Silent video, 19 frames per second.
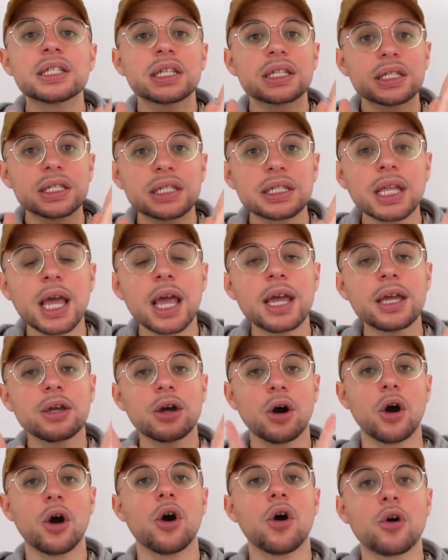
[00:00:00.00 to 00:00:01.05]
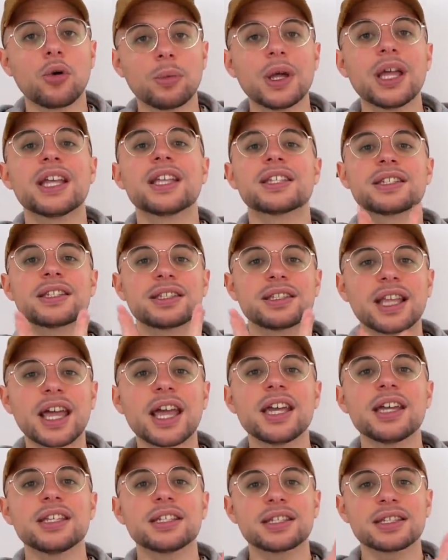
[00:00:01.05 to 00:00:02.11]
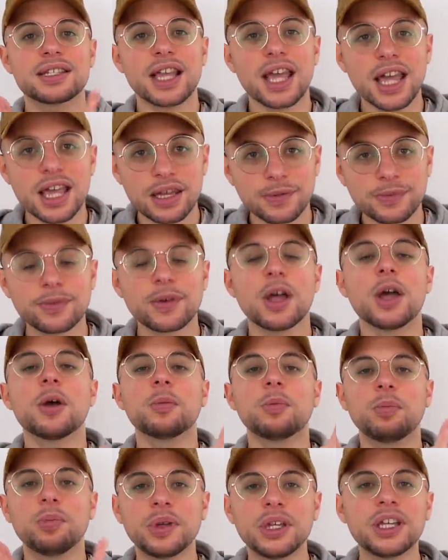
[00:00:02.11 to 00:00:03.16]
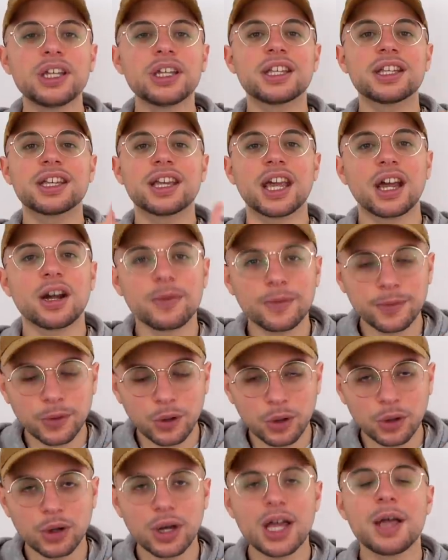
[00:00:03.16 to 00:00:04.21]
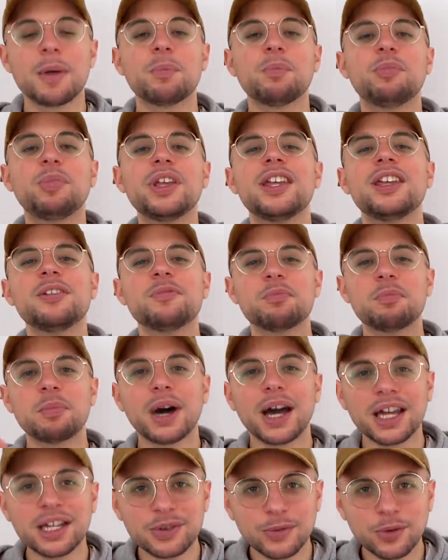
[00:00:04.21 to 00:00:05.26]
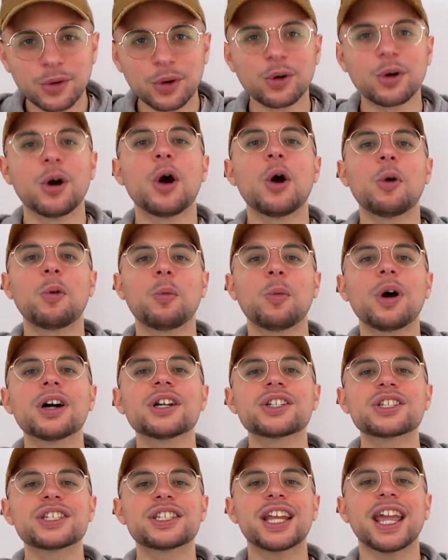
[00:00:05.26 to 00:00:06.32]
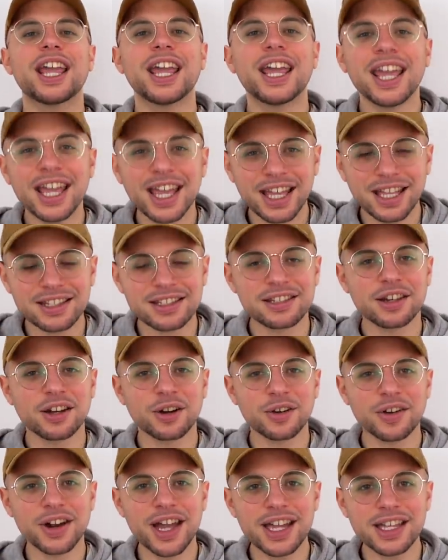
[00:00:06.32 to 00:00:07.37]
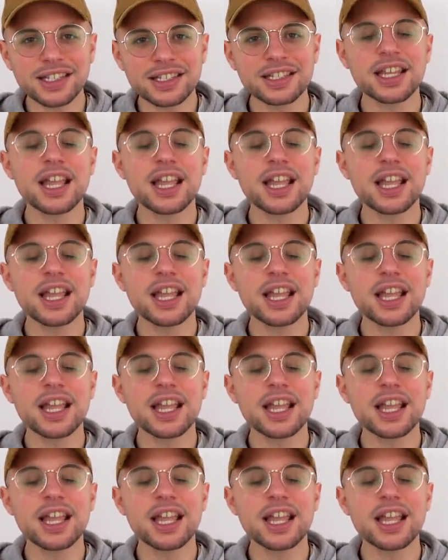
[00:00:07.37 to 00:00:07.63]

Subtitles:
stay home, stay safe, be careful, be mindful, wash your hands, all right?